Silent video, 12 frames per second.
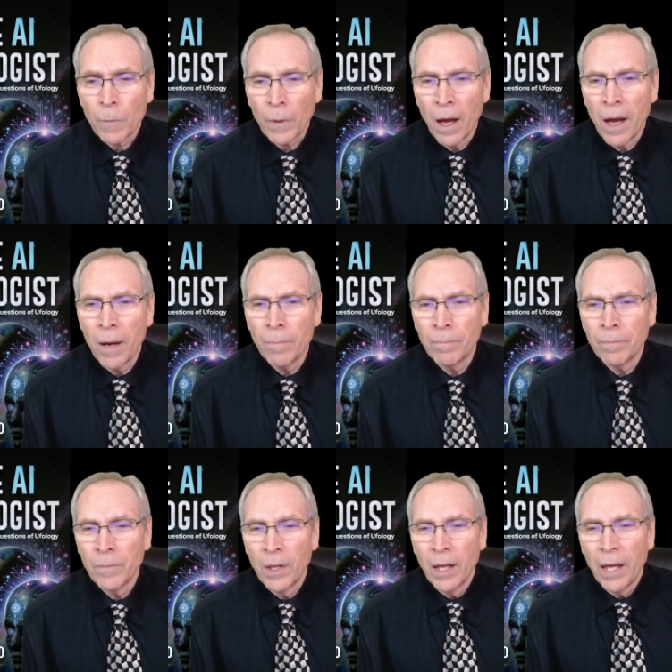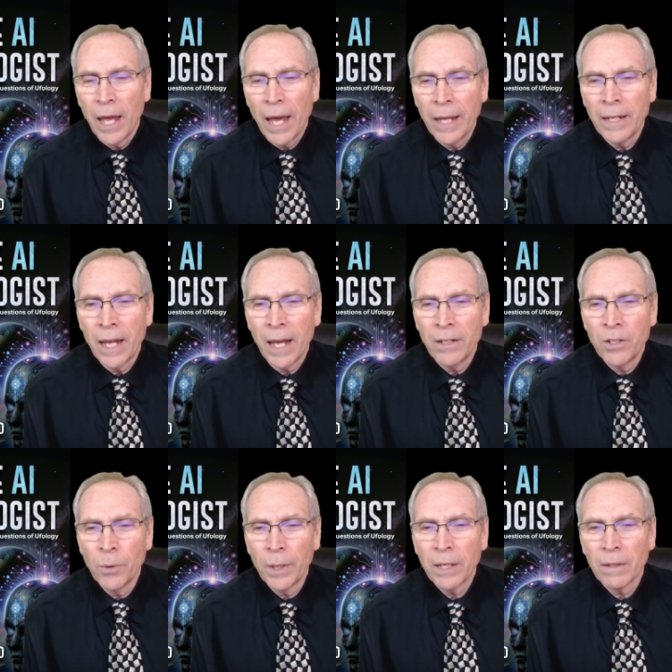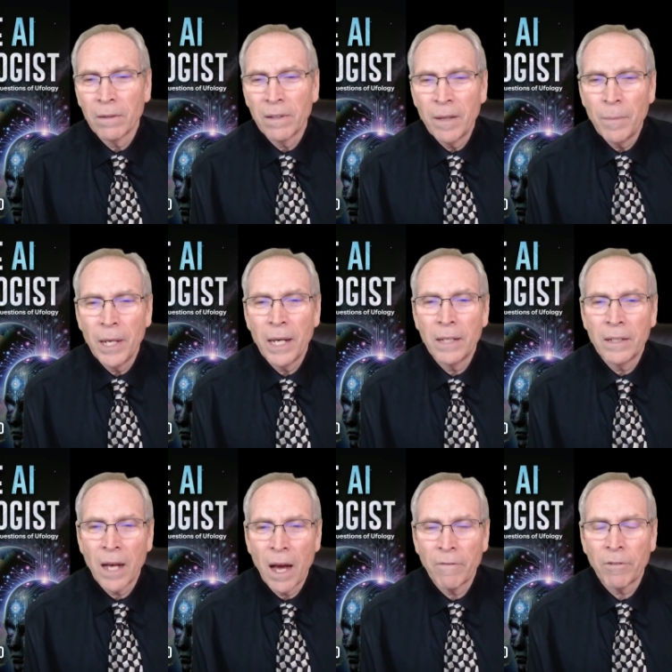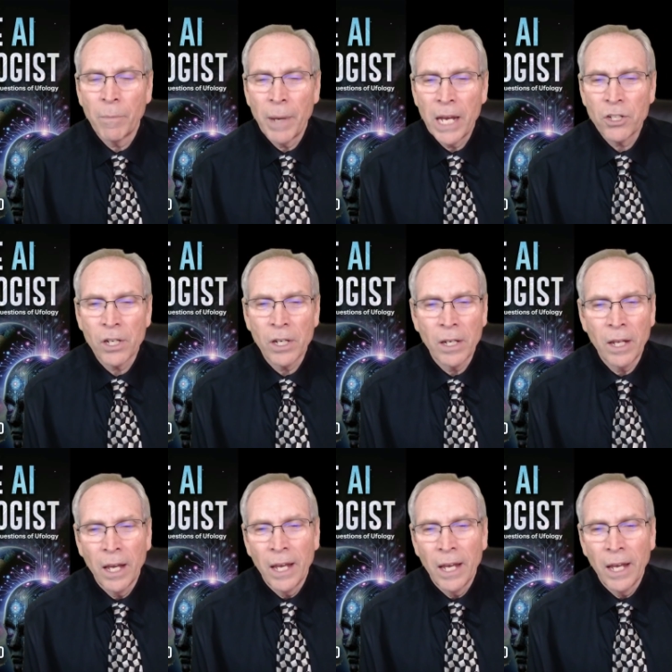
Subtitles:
um, and doing a limited confirmation.